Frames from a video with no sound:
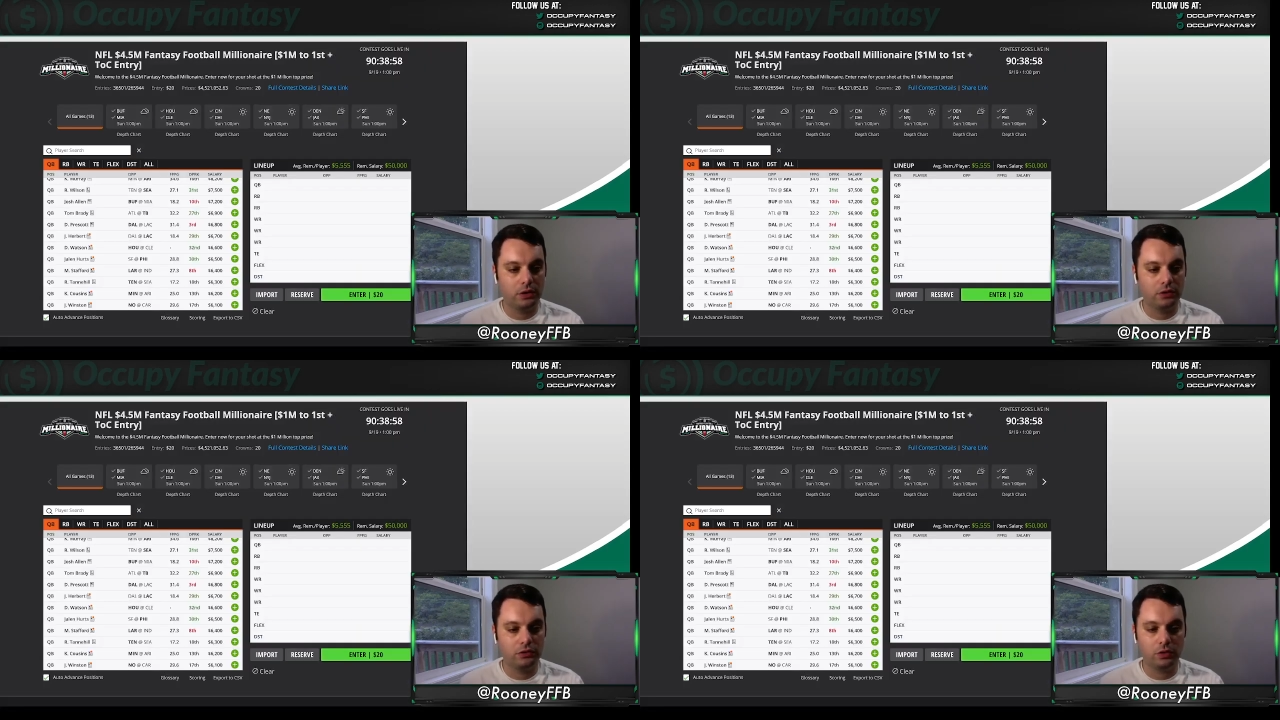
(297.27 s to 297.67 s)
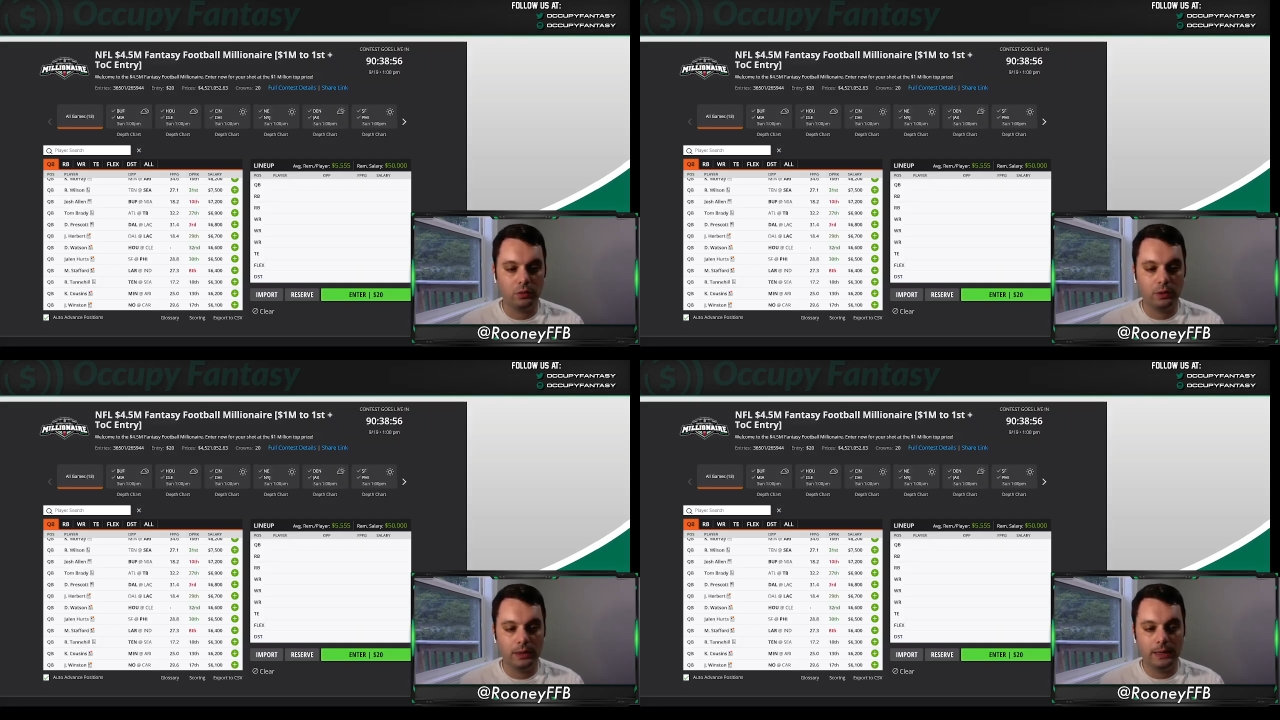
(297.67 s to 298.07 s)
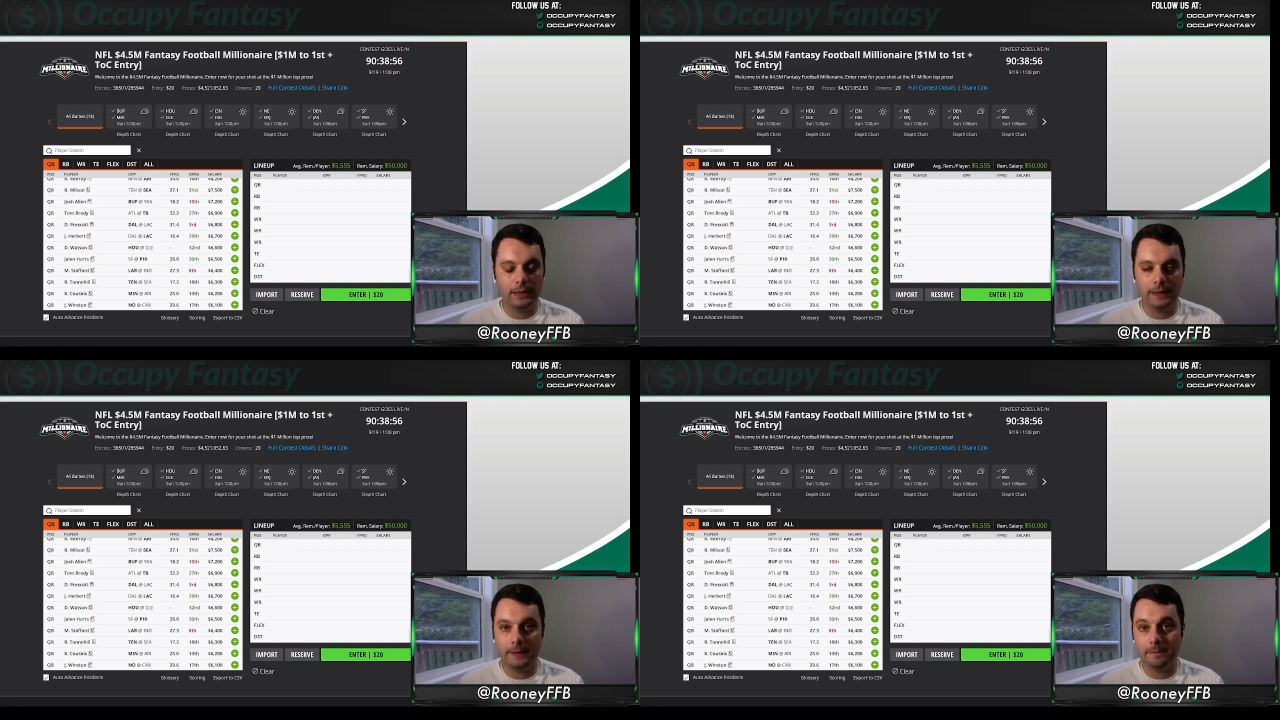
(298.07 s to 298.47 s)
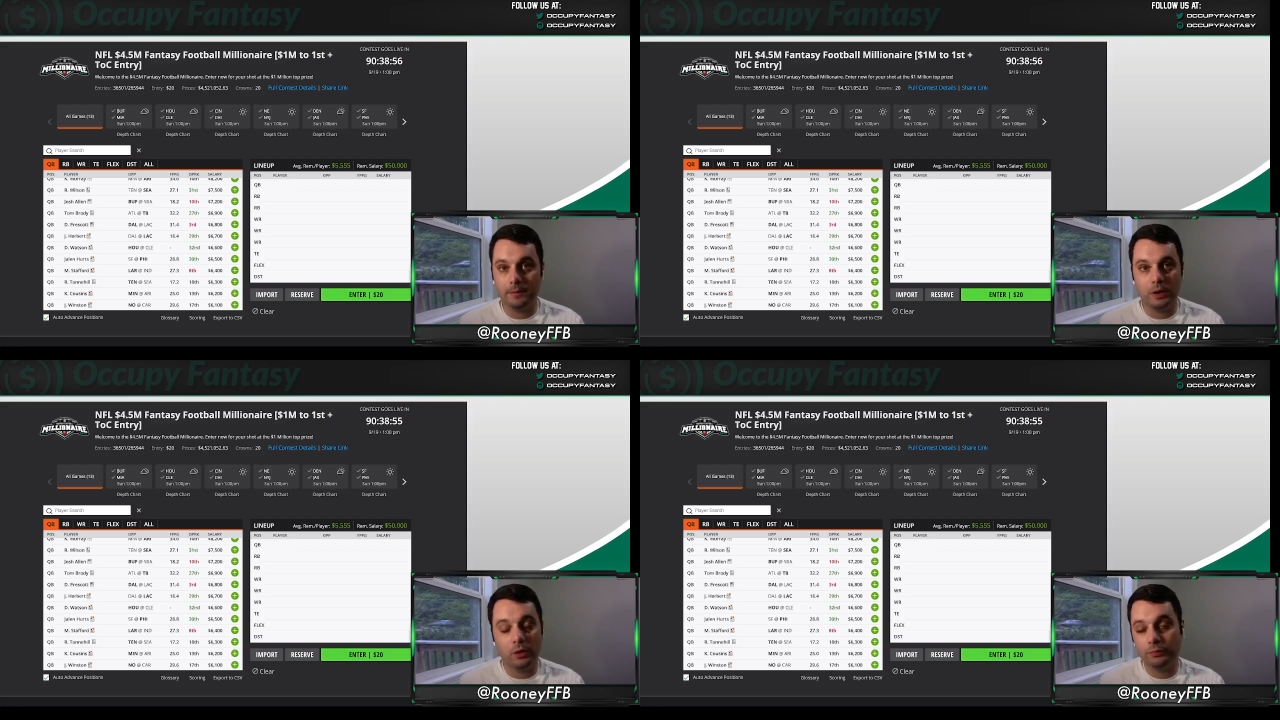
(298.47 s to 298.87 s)
So, um,
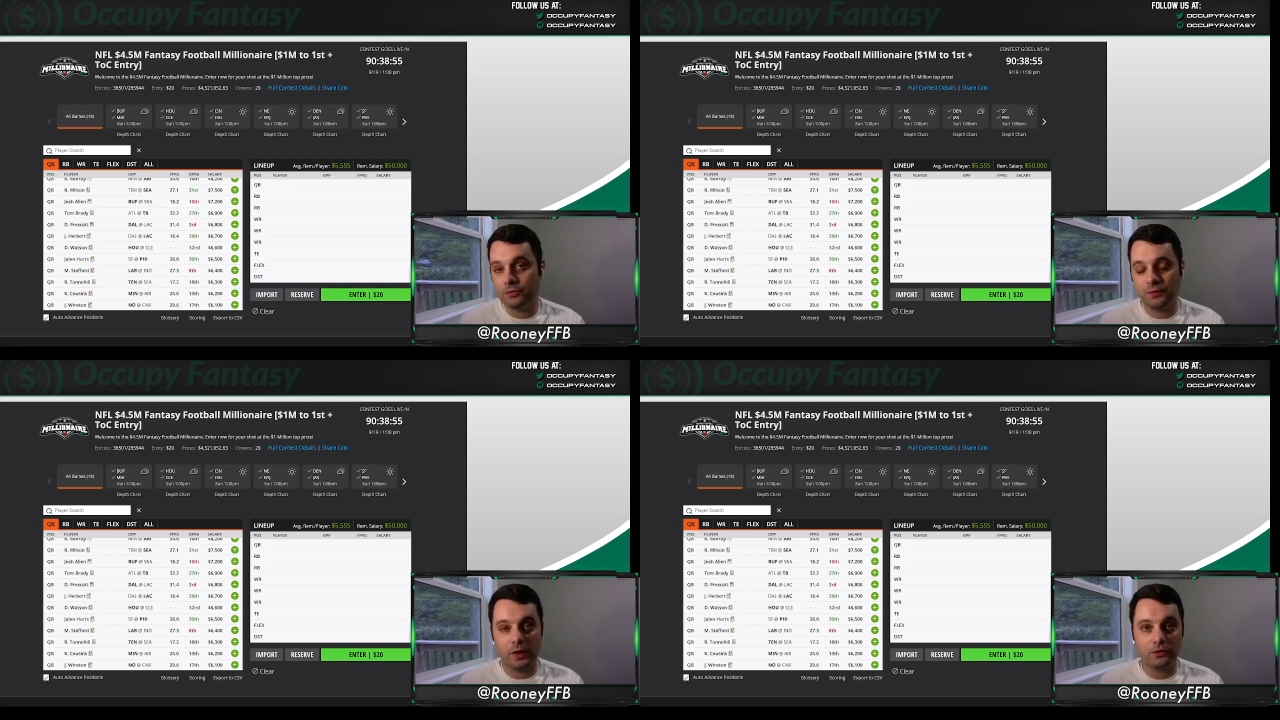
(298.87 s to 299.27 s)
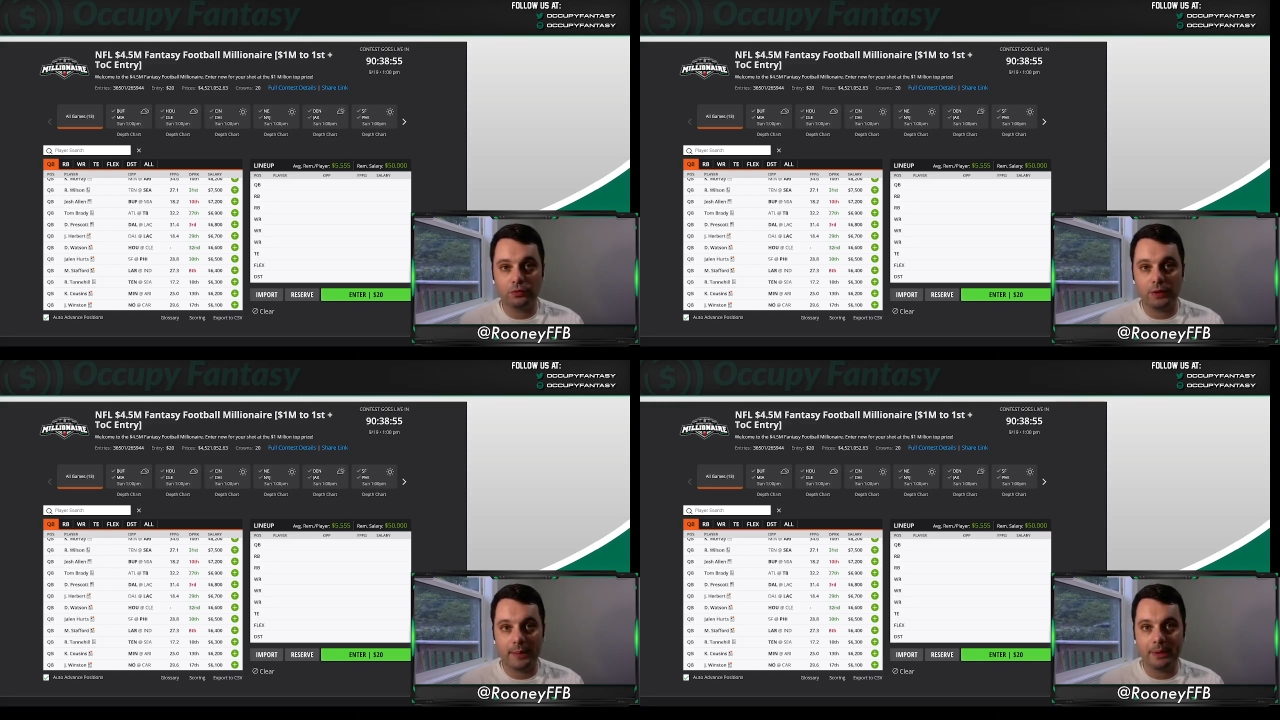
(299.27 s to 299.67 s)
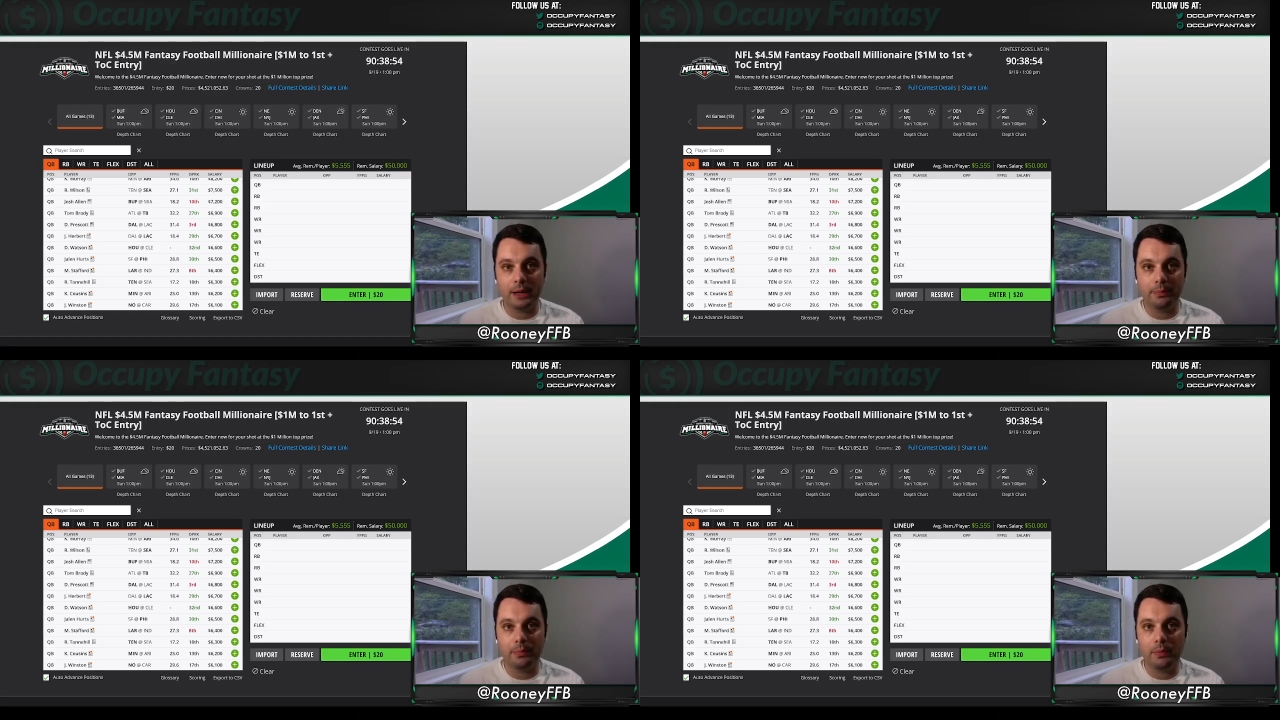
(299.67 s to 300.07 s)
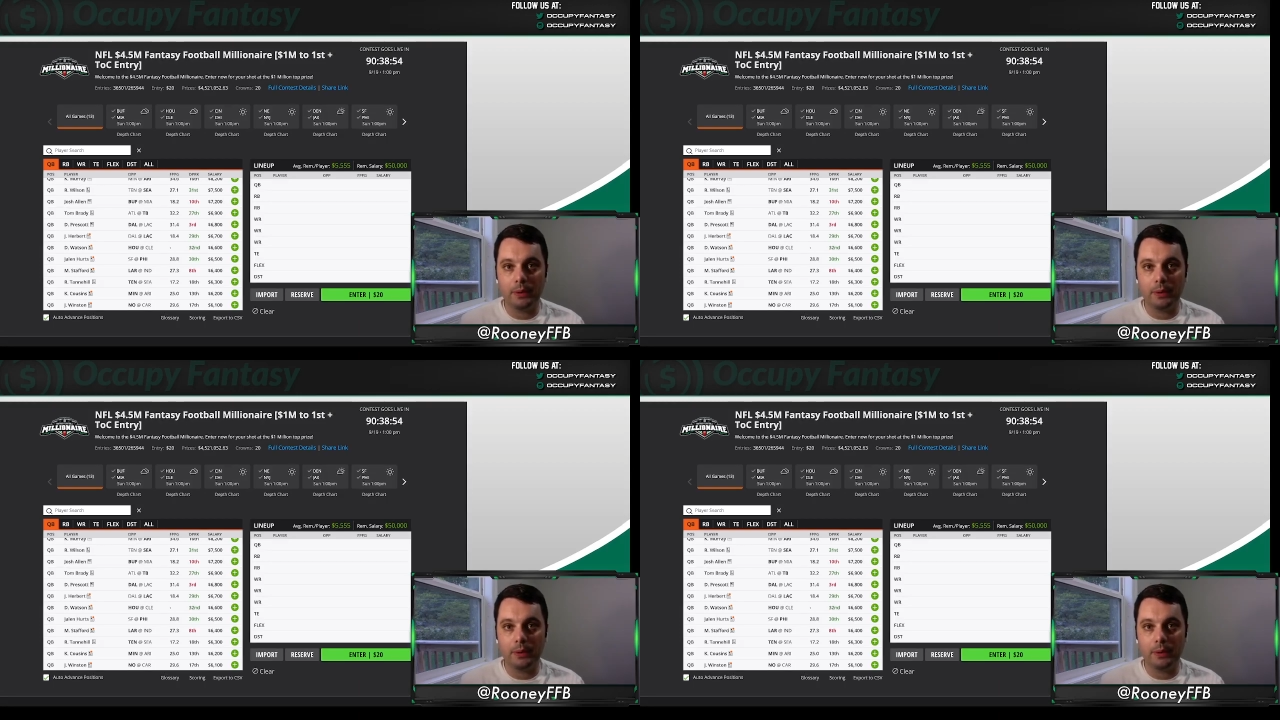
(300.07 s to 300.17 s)
you know, as far as just wrapping up